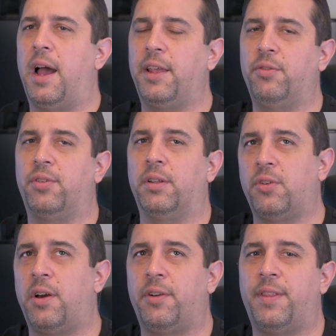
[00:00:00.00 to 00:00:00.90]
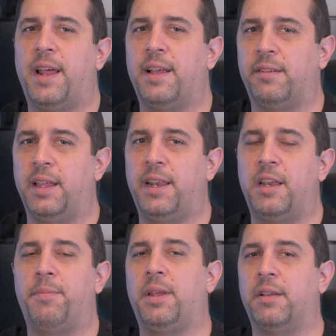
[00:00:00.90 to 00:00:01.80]
I use a solder that has lead in
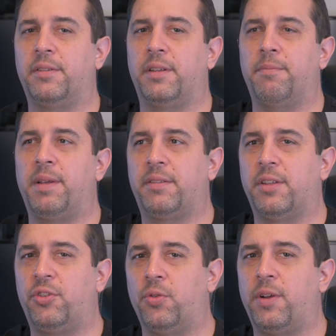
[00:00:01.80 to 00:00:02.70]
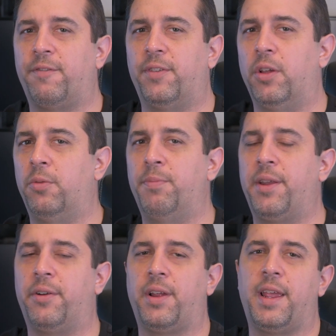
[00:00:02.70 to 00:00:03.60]
it because it makes the joint flow
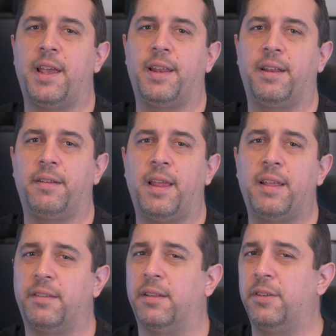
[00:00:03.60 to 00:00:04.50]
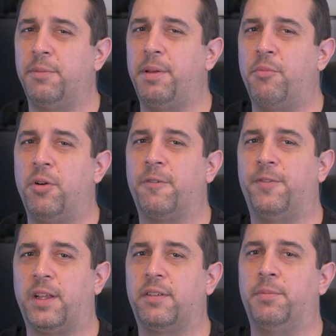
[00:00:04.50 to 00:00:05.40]
better and it is a little bit more
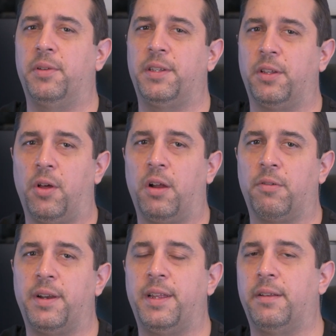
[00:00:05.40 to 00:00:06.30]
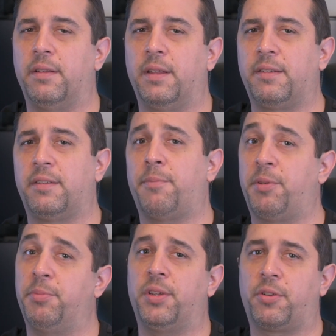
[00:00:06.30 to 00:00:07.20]
flexible in the long run and less
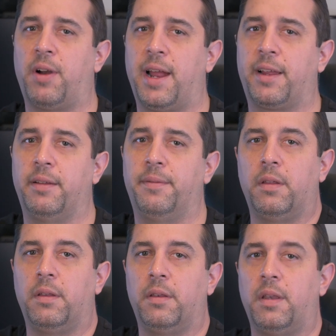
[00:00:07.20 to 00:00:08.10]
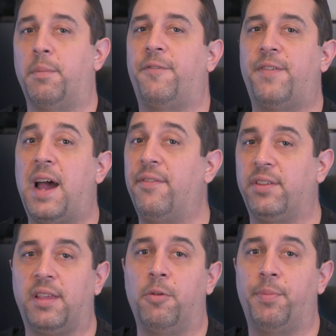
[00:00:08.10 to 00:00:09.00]
susceptible to crack. Number five
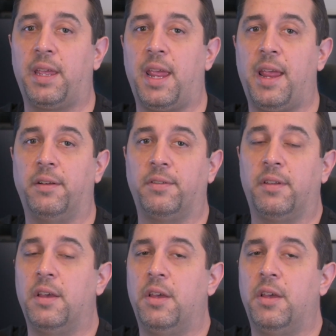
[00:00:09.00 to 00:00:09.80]
is helping hands.